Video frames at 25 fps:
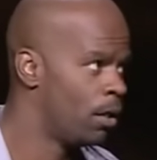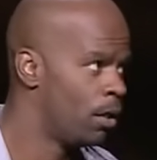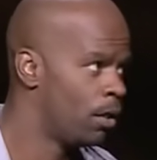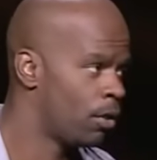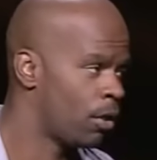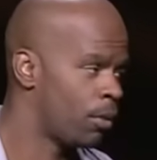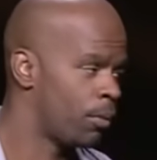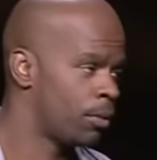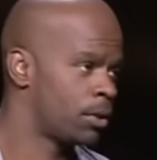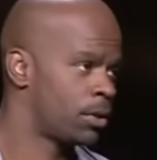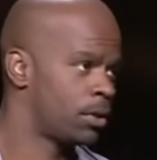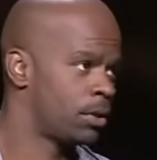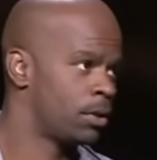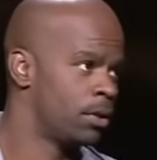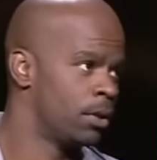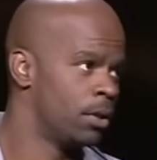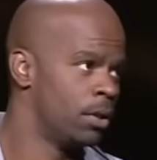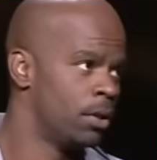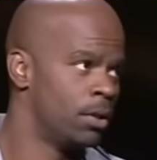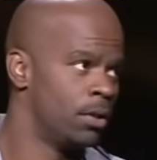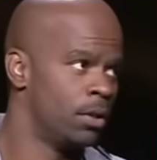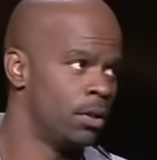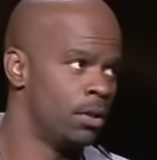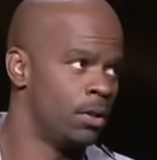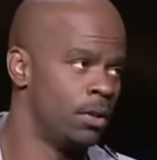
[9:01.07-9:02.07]
You always...
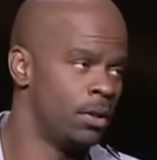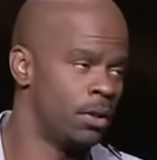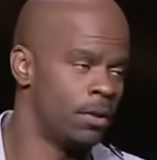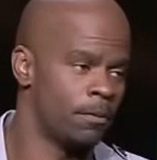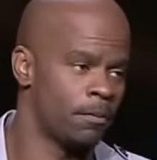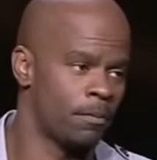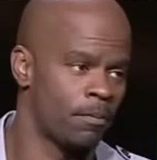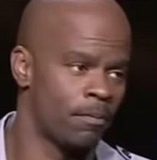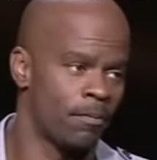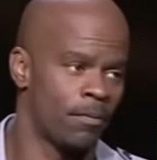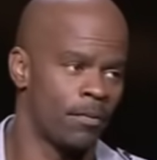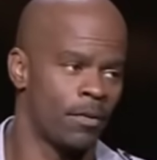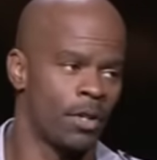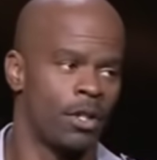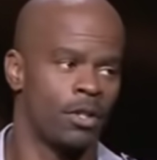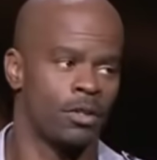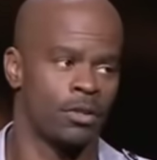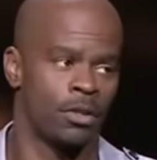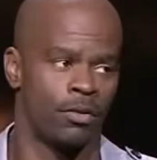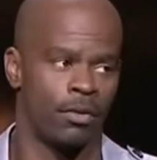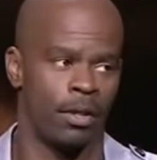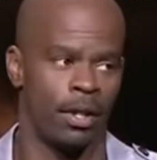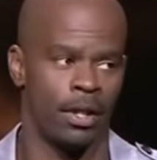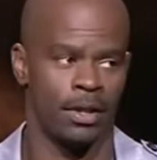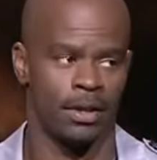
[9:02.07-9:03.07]
Here's a
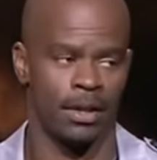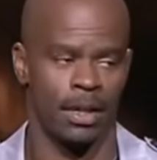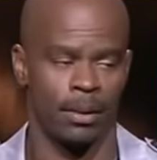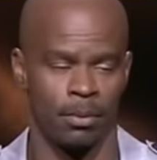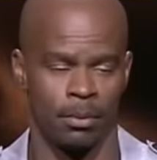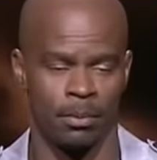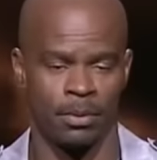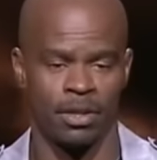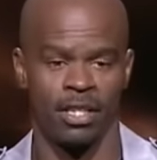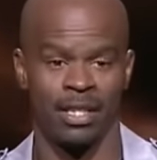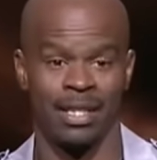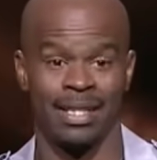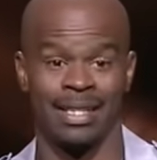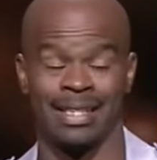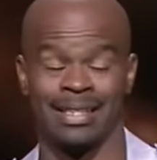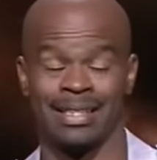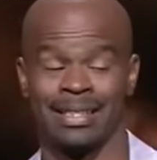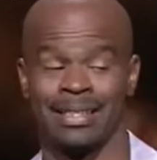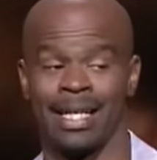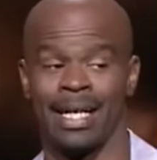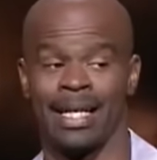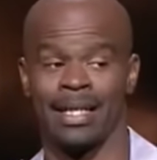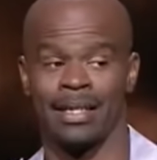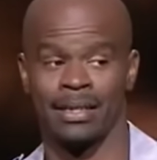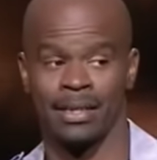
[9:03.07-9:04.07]
great example. I'm gonna tell you the
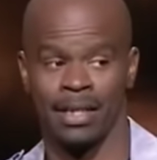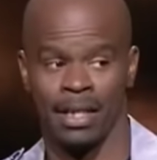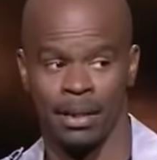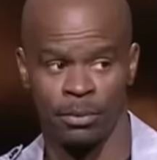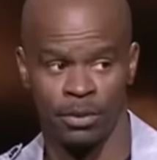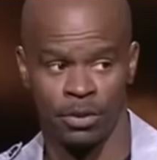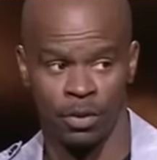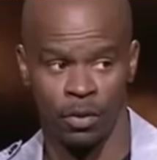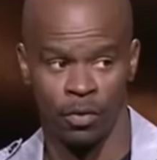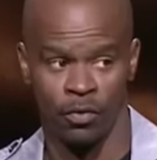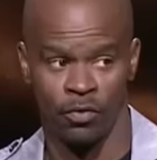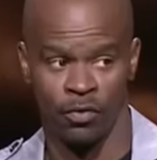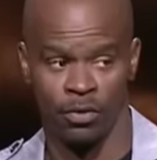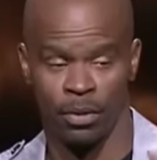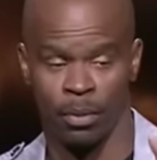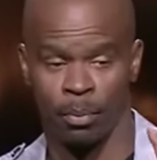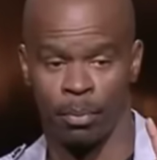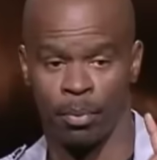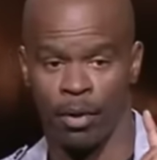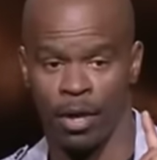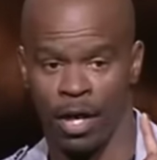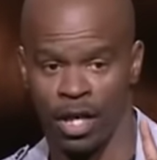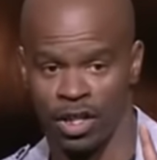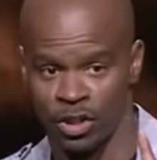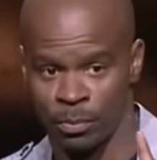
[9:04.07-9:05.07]
exact same joke from a
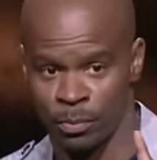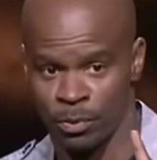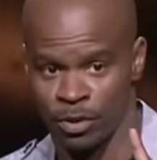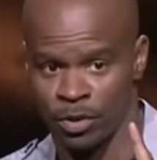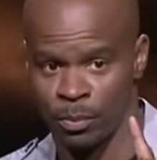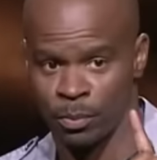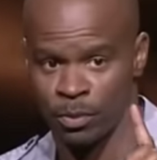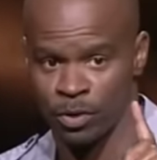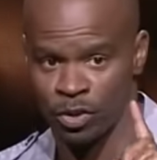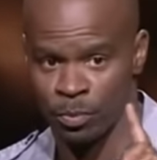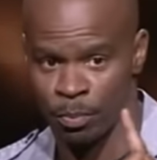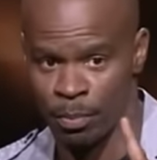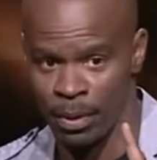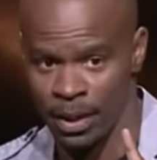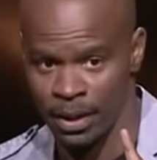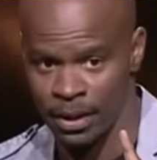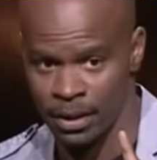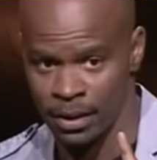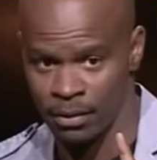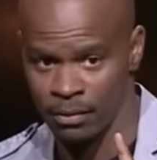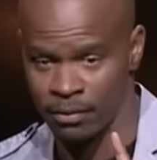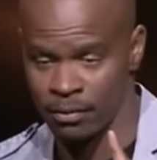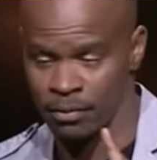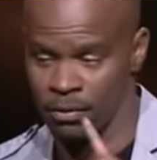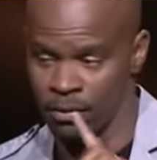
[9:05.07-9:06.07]
prosperous
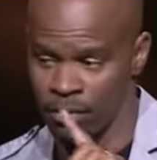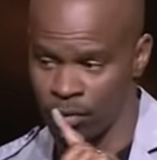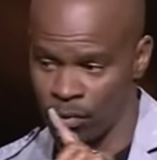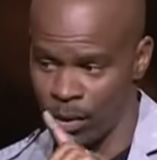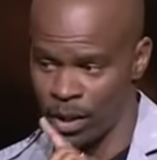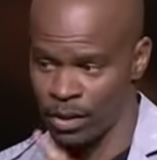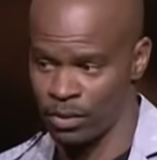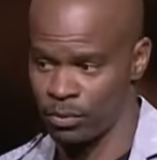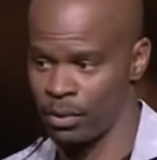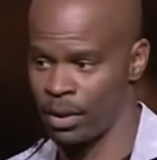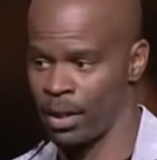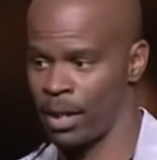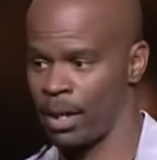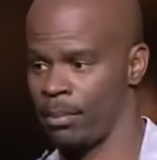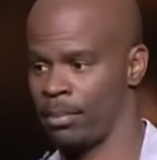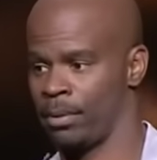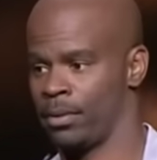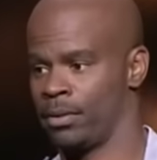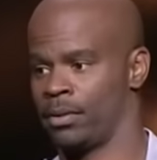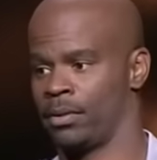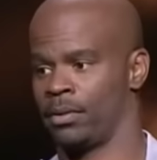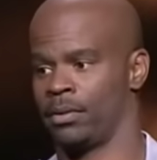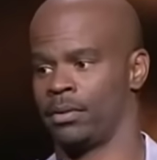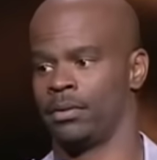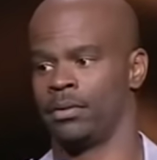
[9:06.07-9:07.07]
perspective. Watch what
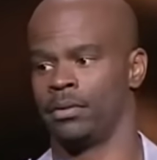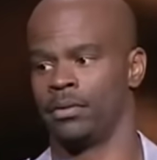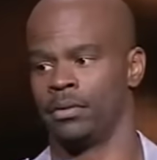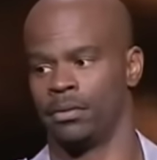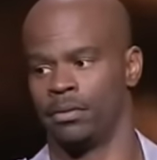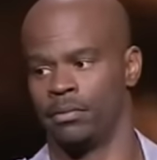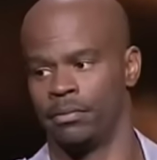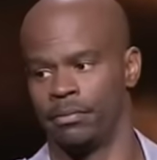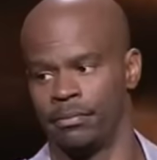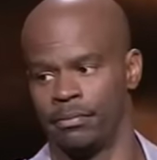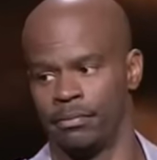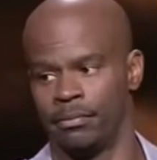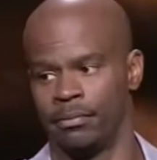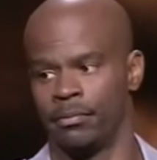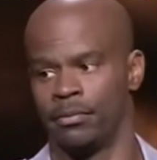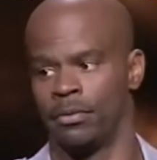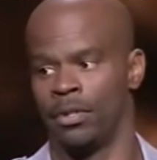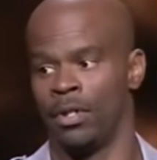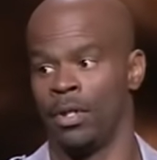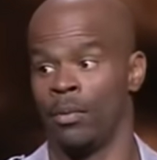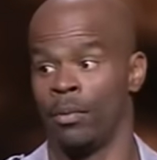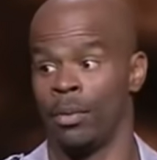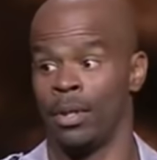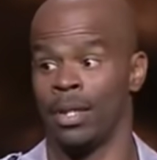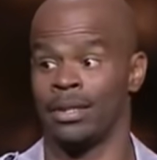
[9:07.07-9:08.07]
happens.
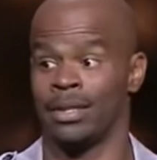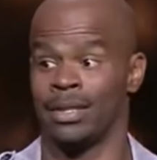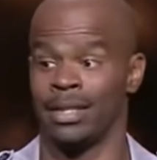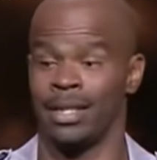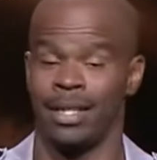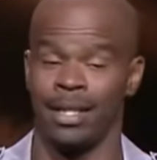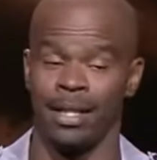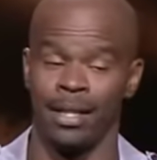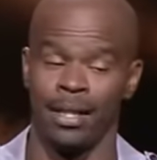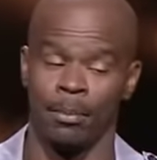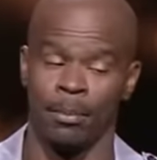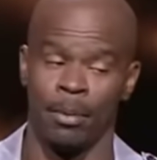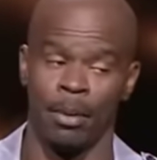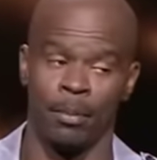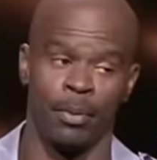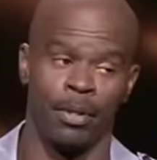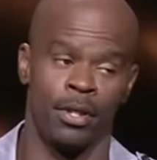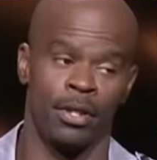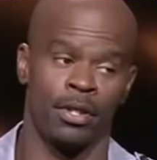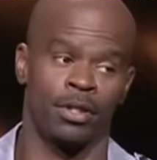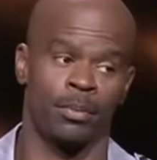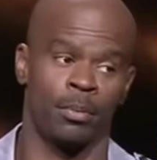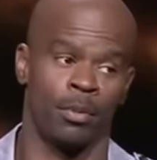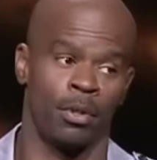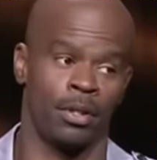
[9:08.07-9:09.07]
When I was a kid, my
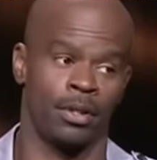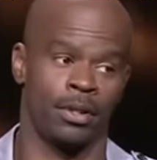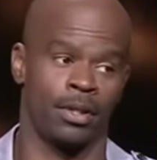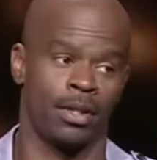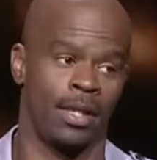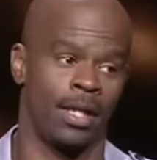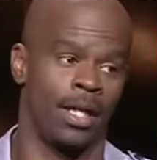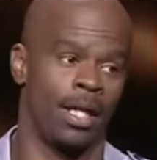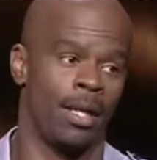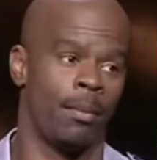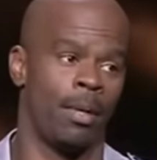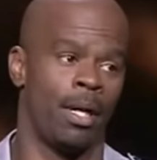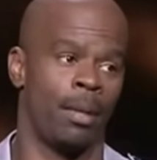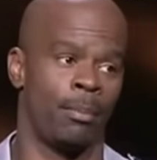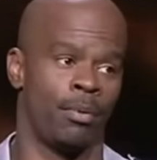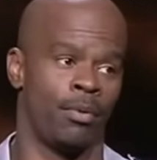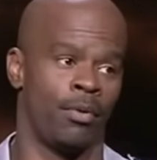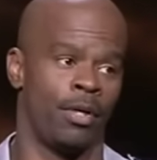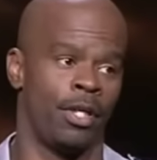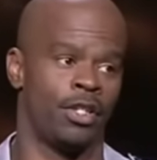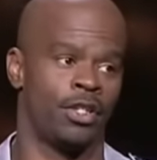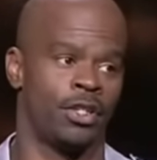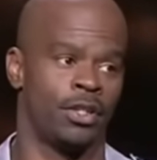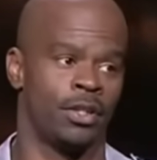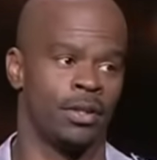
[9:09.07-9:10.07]
parents bought us the game
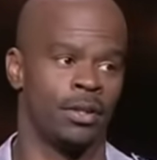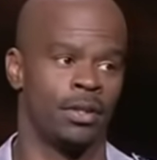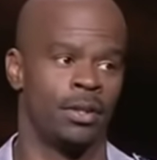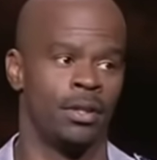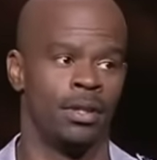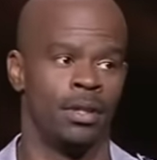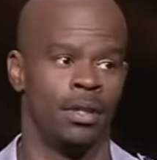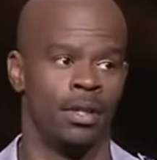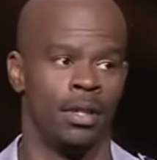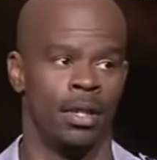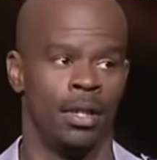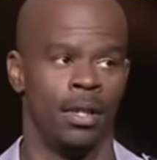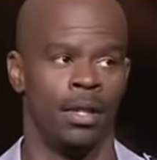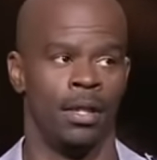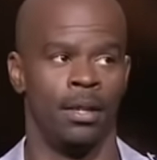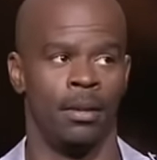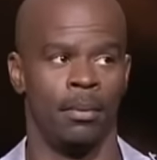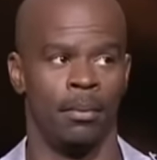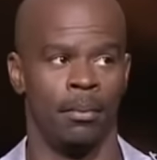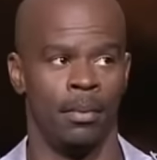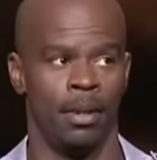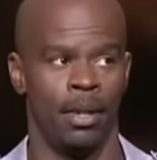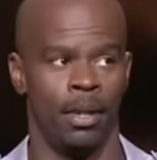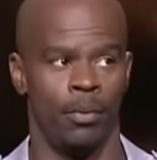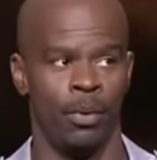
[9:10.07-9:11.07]
Operation,
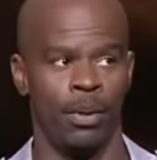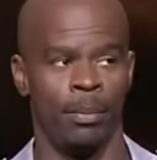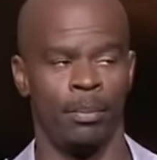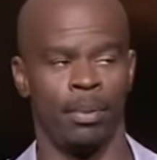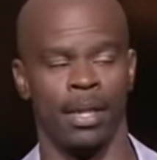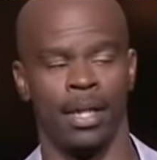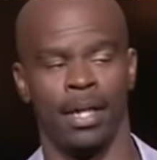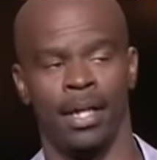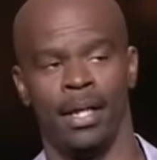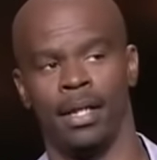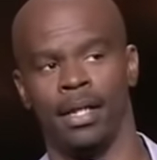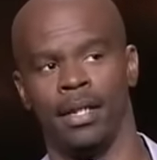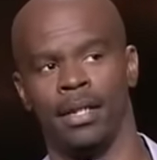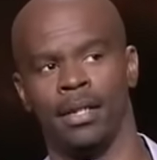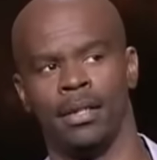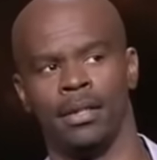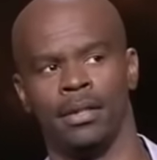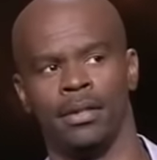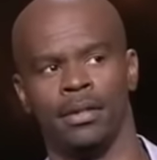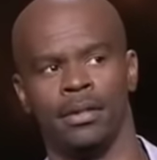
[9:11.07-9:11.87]
um, and we played it.